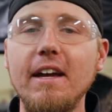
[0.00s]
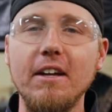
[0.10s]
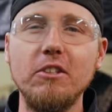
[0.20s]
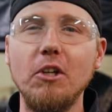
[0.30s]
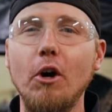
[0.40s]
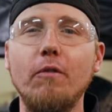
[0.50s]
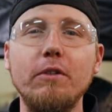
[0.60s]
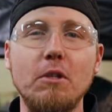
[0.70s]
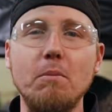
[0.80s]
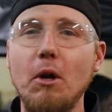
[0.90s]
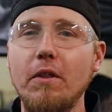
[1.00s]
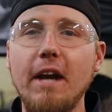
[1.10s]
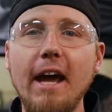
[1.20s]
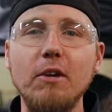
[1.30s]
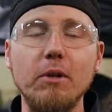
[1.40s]
Because, you know, if it's in the middle of the
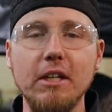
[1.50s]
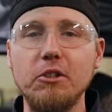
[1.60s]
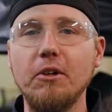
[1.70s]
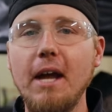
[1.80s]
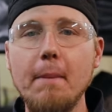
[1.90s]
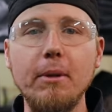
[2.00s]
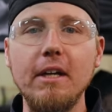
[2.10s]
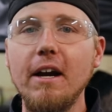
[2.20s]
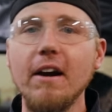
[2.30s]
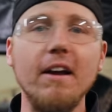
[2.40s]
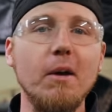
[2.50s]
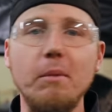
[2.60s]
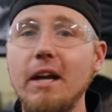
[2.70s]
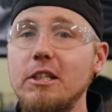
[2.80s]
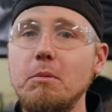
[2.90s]
night and you want to get to your camping gear,
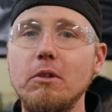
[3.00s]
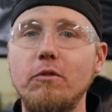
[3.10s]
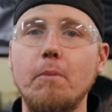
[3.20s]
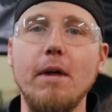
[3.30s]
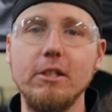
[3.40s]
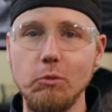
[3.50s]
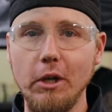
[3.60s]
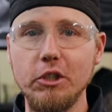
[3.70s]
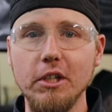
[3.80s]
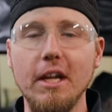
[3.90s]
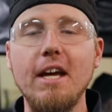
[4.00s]
be nice to be able to flip that switch and